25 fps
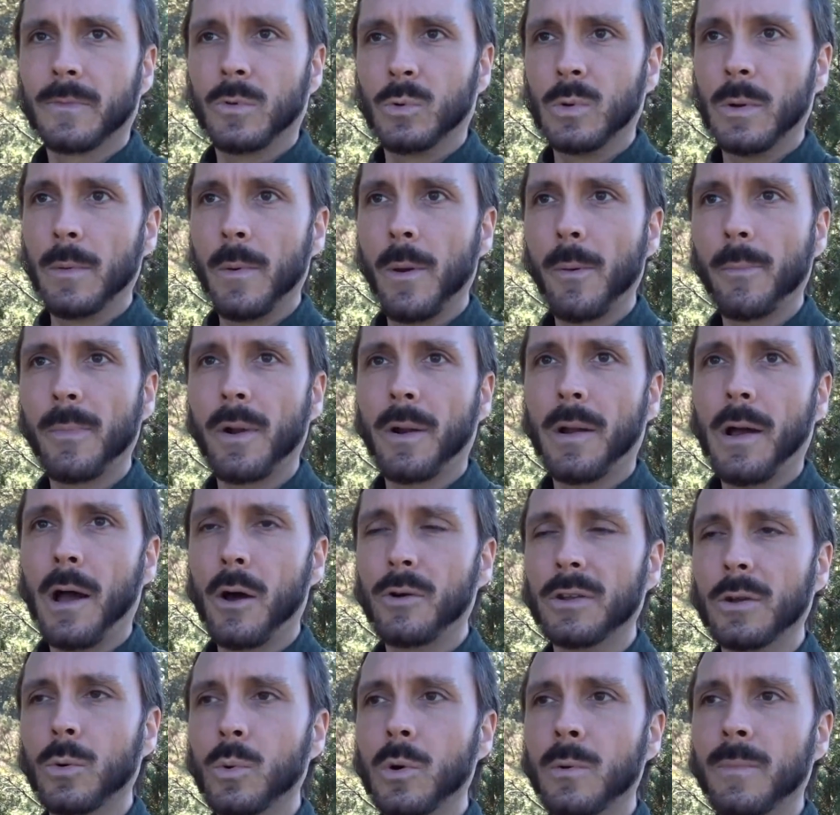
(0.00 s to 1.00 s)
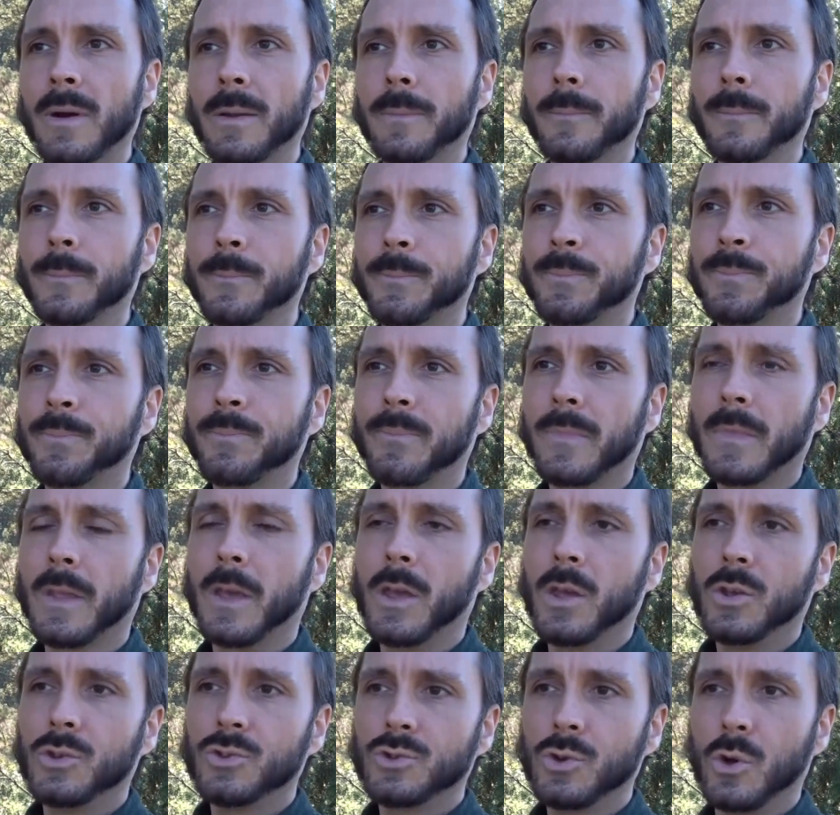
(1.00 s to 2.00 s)
Remember how the woman
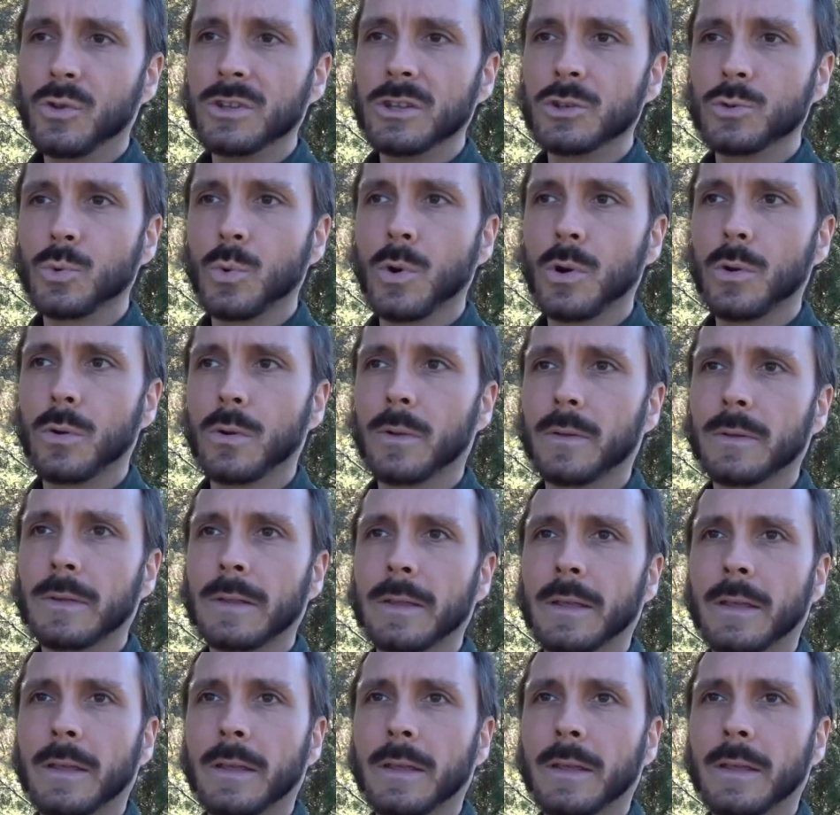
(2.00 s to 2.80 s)
saw this world